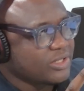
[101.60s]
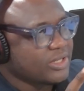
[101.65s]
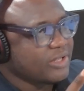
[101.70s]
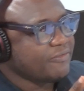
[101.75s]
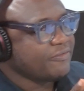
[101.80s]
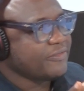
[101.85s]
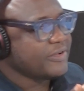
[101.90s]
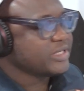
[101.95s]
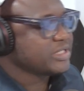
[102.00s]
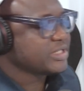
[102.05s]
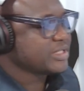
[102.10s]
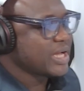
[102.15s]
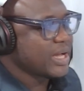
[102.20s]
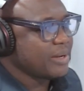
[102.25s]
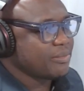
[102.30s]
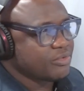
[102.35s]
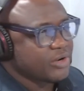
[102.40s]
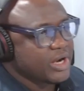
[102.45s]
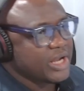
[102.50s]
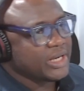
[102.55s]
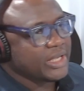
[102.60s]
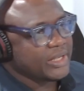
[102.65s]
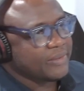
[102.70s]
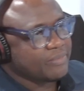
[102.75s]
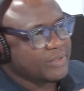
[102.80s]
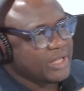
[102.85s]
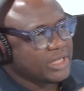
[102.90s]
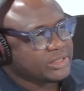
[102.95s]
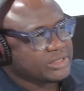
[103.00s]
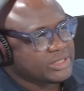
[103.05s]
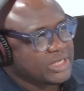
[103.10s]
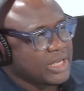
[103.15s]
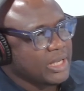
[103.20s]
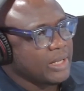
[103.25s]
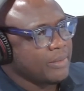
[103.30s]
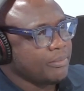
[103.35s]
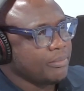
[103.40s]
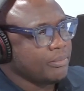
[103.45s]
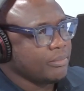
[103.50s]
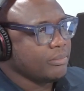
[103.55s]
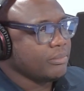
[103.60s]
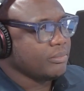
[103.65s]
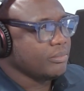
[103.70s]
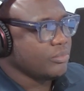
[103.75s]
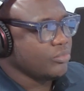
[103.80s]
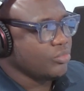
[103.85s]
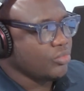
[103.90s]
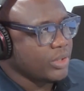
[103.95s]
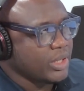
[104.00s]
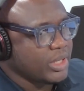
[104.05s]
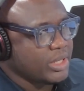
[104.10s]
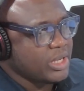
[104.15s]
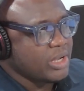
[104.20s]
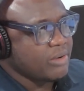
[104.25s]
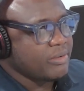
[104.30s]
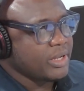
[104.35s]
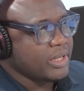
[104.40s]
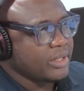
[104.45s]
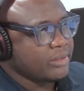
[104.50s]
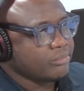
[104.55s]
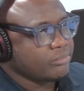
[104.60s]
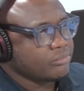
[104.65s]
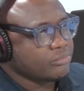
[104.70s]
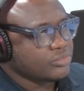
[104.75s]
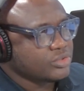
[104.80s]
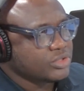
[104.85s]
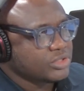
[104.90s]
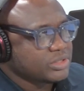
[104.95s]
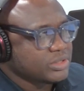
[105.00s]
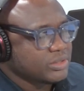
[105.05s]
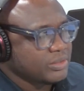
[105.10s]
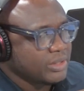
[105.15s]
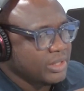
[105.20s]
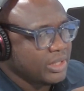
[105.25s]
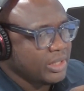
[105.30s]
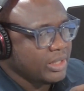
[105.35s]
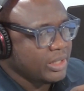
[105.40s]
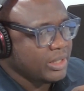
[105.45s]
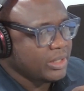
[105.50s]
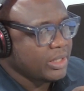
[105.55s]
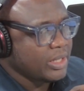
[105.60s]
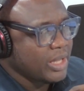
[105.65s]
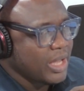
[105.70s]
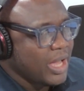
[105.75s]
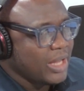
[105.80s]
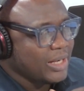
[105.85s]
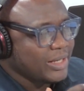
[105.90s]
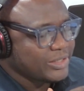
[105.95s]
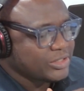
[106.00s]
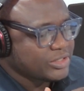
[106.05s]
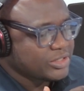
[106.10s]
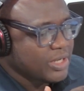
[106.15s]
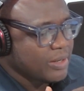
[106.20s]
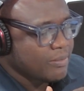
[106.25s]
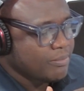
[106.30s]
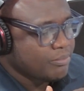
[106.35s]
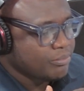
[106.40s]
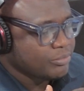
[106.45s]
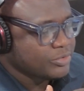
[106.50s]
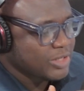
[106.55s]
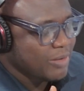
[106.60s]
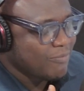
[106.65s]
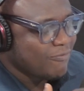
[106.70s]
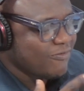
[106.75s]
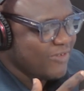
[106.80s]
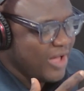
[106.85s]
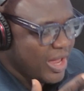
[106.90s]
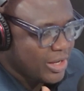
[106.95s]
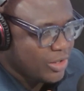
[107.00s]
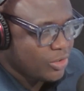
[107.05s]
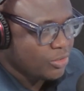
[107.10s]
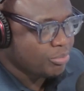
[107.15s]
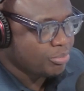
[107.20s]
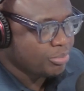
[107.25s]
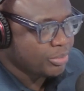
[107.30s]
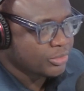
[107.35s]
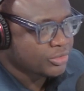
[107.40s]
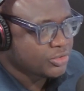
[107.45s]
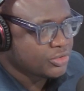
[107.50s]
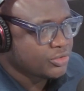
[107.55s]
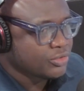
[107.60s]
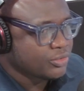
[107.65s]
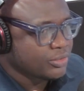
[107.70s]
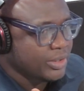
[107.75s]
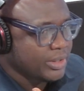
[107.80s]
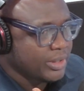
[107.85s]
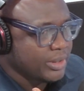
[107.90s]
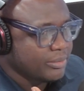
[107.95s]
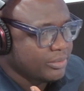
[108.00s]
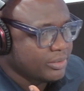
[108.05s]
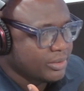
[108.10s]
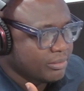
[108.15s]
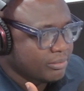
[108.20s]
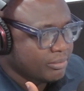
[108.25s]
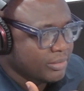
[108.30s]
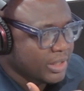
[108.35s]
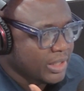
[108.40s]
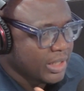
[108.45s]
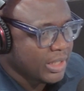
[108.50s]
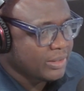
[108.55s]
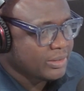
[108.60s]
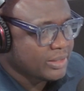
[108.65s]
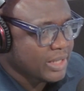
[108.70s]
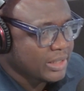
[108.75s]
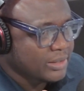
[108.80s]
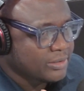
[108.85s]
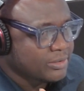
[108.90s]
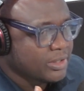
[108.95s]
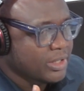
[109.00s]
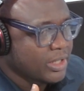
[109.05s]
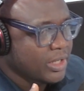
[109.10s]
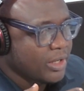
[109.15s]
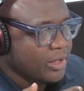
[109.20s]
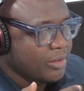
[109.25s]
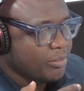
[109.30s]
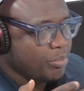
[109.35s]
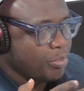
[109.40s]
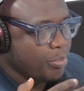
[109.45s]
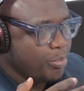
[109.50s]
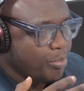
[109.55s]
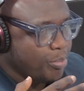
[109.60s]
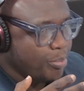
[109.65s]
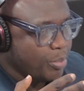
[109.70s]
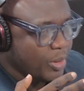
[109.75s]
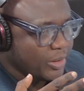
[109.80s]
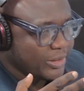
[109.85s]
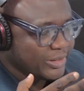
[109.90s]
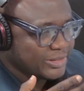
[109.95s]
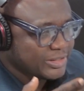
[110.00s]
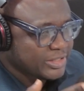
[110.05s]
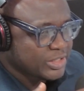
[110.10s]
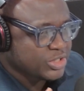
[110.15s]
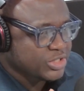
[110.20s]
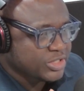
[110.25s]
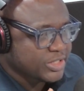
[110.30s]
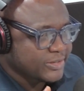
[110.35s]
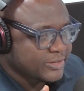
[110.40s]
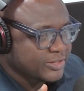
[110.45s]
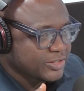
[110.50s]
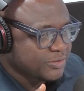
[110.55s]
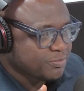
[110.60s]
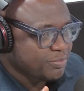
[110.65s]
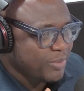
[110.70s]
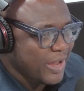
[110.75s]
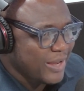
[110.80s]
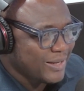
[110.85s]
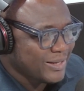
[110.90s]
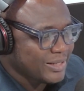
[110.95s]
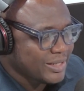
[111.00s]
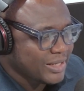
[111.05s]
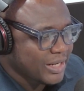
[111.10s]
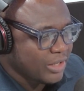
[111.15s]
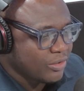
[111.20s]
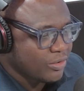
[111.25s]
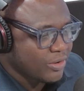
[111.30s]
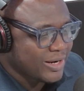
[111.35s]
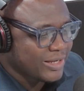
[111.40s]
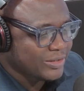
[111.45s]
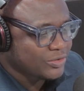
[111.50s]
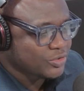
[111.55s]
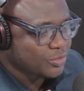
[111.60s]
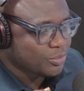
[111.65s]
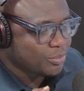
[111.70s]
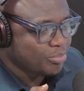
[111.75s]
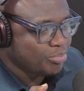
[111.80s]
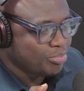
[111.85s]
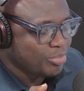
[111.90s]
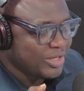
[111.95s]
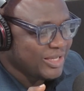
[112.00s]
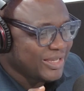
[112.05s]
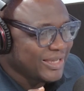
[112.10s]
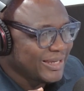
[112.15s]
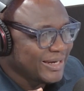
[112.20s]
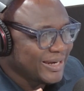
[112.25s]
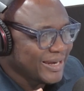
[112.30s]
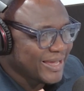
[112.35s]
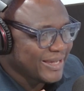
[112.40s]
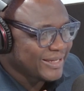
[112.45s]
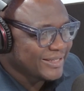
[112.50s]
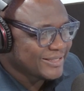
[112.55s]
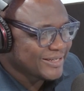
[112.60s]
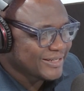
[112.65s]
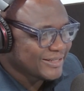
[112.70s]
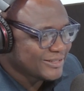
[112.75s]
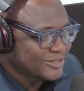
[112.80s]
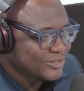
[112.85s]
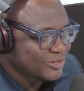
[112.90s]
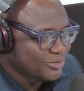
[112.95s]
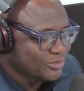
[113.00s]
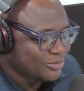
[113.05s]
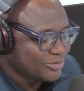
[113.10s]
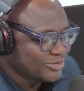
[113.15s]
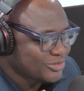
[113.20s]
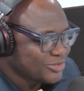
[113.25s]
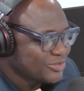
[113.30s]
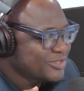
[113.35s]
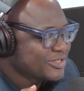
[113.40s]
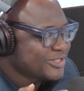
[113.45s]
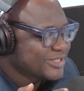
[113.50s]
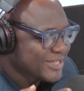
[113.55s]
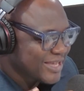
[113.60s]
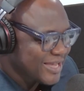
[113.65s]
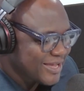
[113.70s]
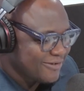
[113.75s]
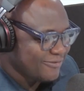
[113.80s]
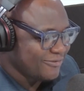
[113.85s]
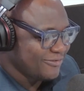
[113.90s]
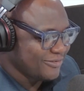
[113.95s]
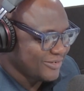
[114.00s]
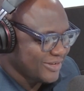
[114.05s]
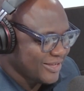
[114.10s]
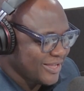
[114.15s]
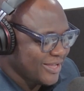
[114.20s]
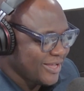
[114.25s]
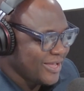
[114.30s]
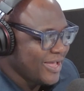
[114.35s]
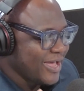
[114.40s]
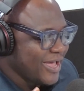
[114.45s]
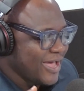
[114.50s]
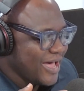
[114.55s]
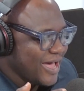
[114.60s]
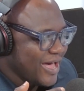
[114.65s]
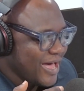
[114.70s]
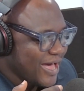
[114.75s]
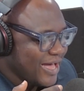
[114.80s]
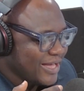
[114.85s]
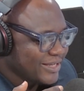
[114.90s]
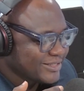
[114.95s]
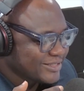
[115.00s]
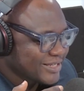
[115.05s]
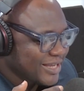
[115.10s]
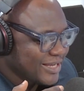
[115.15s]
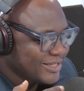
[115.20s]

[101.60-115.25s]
the first time, really, that we're hearing some value put to the money that politicians spend in order to be elected to serve as